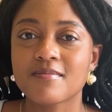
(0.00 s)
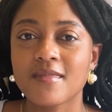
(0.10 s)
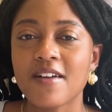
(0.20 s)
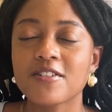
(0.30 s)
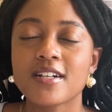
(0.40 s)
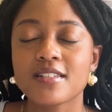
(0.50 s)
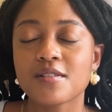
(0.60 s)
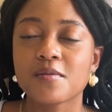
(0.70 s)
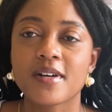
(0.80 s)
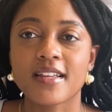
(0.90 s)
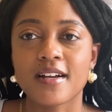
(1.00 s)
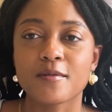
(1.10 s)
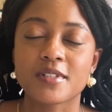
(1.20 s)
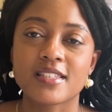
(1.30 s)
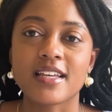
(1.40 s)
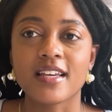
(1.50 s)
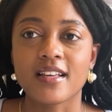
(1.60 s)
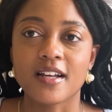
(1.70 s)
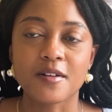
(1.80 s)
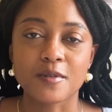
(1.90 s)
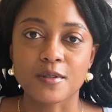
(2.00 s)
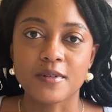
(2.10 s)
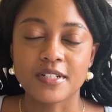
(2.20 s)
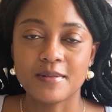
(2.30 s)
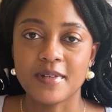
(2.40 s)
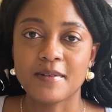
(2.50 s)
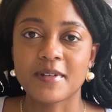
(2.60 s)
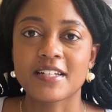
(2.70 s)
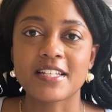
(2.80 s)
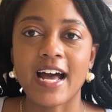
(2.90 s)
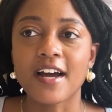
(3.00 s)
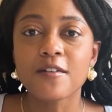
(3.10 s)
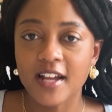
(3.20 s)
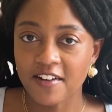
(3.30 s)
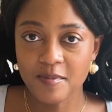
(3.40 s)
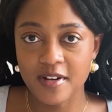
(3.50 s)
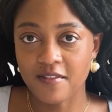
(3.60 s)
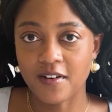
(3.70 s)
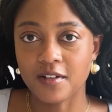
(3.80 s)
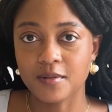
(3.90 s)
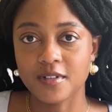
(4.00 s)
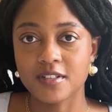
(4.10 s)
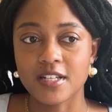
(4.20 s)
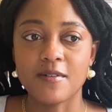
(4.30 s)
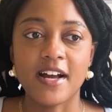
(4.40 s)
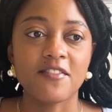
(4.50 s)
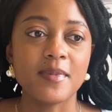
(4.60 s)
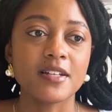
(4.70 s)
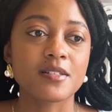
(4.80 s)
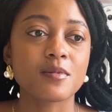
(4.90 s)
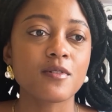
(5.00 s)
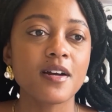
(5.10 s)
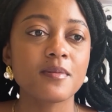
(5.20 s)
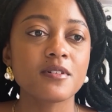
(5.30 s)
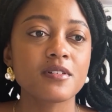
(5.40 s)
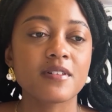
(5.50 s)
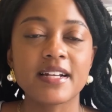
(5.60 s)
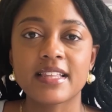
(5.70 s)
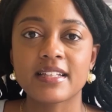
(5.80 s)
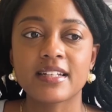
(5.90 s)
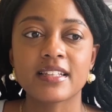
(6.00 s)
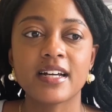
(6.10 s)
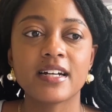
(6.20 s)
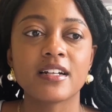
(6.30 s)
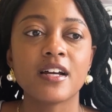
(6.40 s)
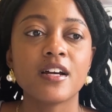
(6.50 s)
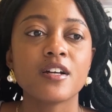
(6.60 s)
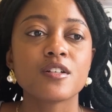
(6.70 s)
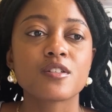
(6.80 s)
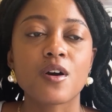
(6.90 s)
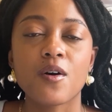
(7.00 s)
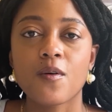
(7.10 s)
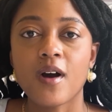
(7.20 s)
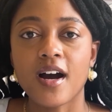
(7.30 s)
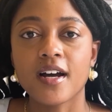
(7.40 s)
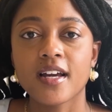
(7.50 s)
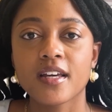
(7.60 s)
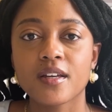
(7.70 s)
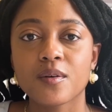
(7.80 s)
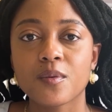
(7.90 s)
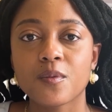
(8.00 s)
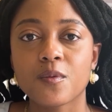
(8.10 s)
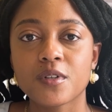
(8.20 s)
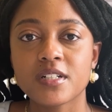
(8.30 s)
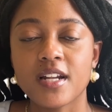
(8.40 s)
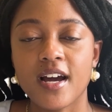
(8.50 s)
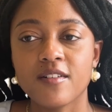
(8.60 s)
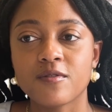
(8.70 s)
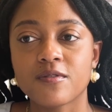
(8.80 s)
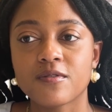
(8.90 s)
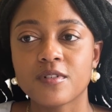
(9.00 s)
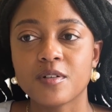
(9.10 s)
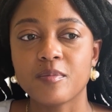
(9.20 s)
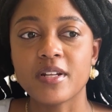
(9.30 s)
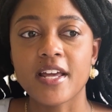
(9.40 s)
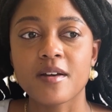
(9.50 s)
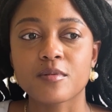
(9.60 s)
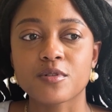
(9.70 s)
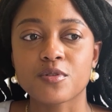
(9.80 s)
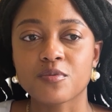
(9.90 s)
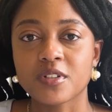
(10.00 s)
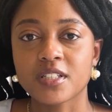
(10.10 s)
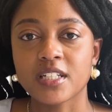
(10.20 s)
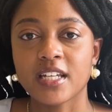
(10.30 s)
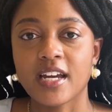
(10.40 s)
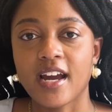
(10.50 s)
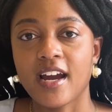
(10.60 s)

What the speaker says: Advertised in the way that I was thinking that it was going to be, because I don't have many followers, I don't have many subscribers or anything like that. So I wouldn't have been able to really